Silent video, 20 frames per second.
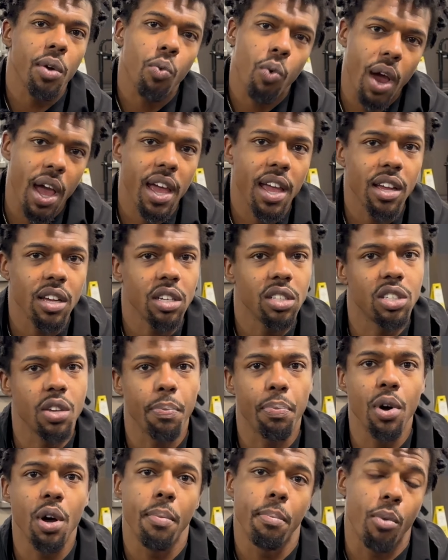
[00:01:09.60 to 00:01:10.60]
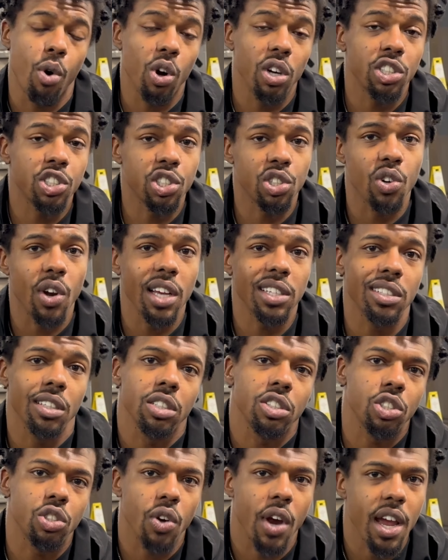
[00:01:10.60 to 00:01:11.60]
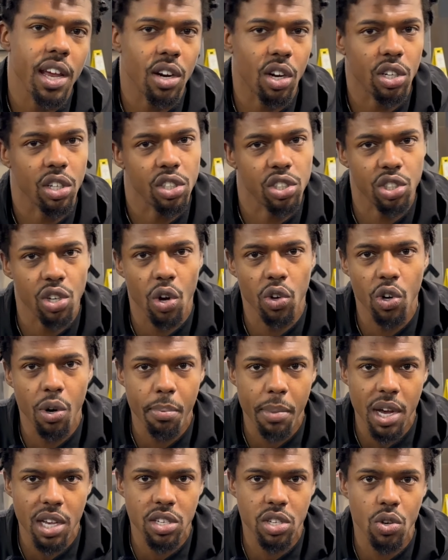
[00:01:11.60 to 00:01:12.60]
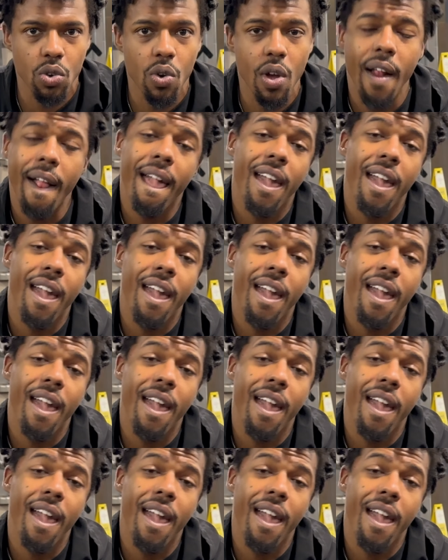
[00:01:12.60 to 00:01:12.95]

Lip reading: way to put more stress and strain on your shoulder muscle